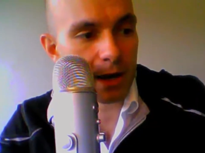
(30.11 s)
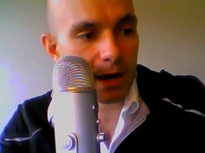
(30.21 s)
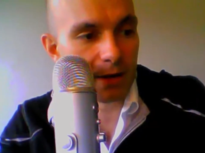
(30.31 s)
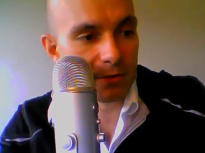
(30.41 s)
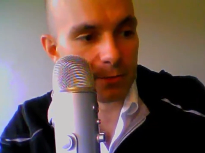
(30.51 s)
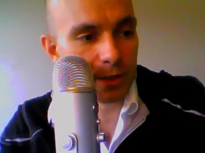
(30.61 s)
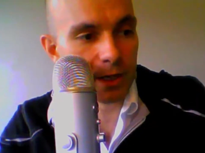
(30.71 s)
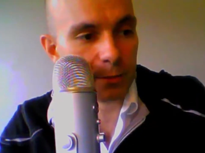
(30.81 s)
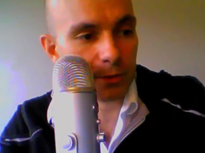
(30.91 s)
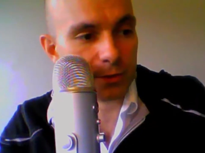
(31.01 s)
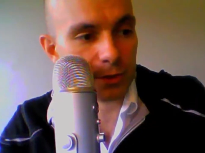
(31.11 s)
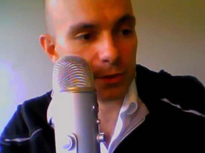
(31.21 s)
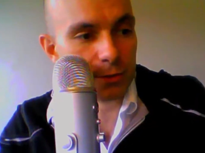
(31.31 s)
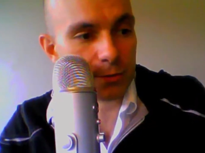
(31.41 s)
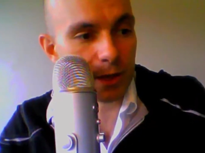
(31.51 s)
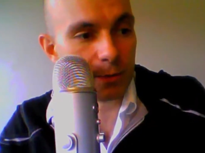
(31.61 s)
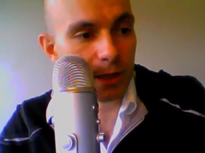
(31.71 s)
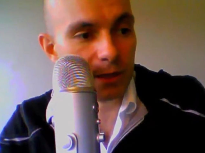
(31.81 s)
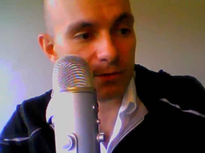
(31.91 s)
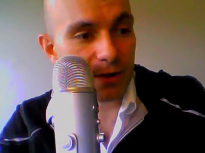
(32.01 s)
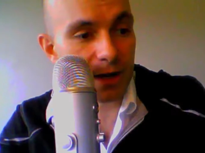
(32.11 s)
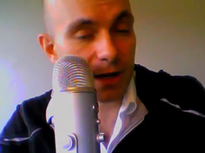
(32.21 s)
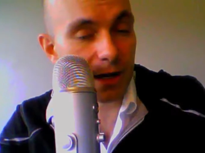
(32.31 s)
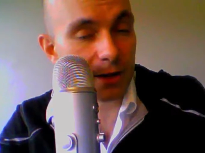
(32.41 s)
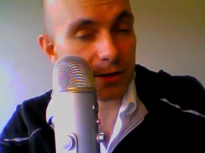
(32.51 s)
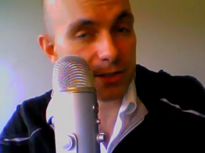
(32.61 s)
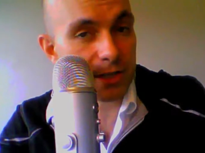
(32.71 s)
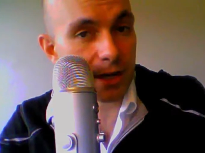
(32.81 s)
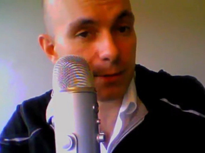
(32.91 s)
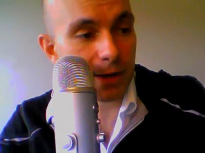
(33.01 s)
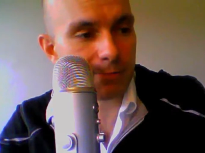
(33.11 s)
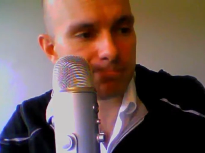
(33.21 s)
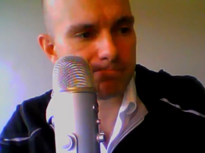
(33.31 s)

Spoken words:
I haven't been able to lose my belly fat." I understand, man.